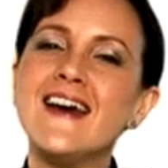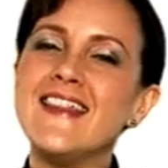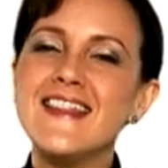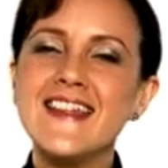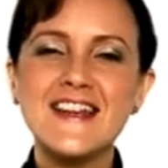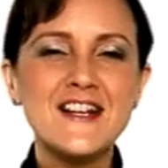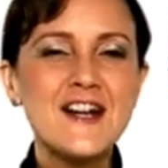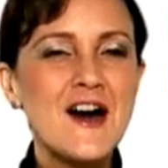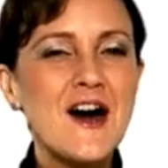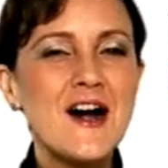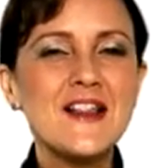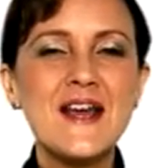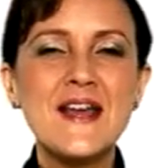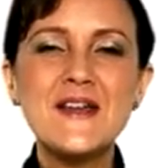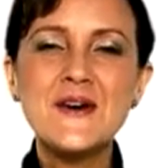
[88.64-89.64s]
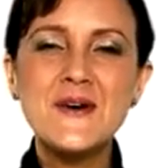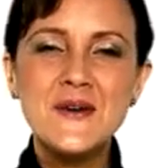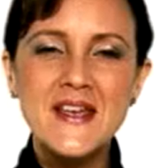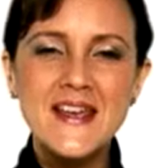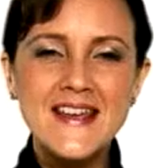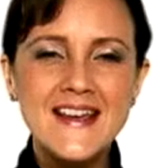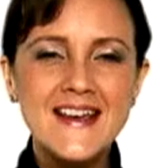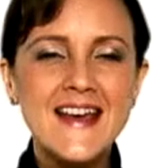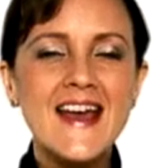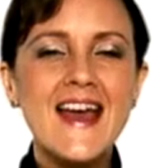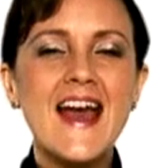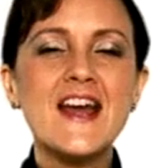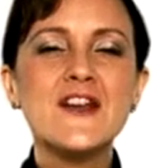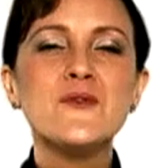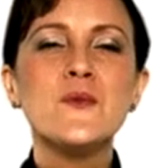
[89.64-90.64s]
then call iYogi
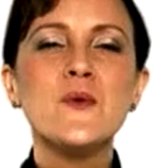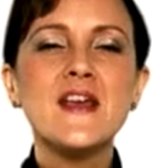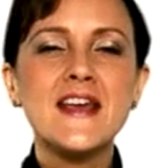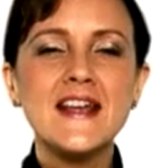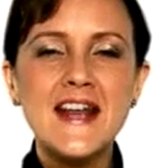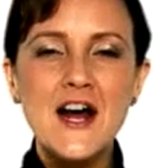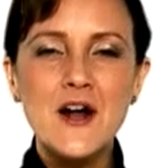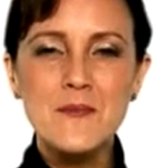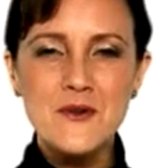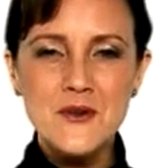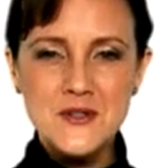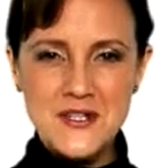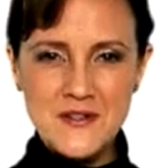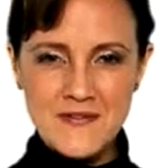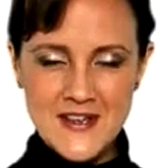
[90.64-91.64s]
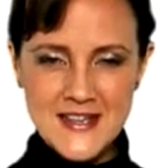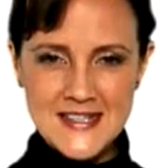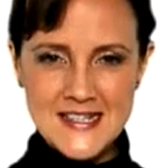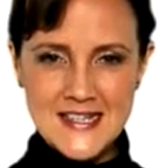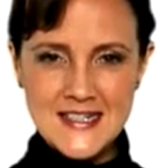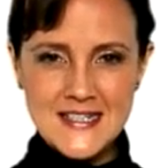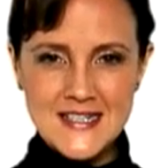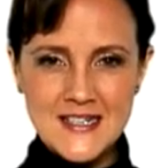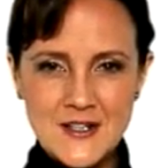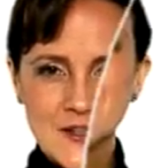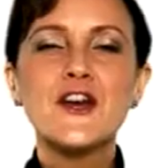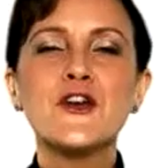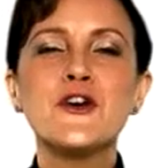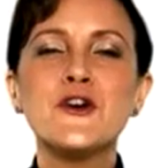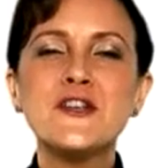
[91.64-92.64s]
and we can help you to fix it.
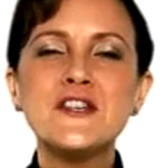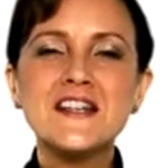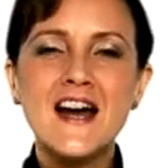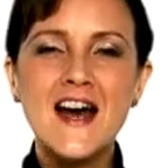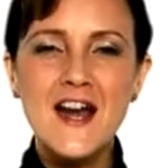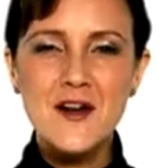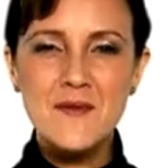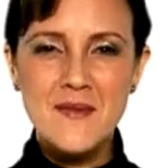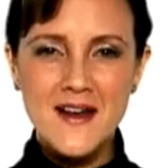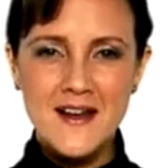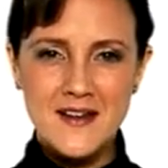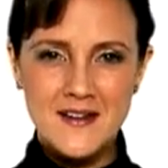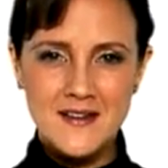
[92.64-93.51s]
Good karma!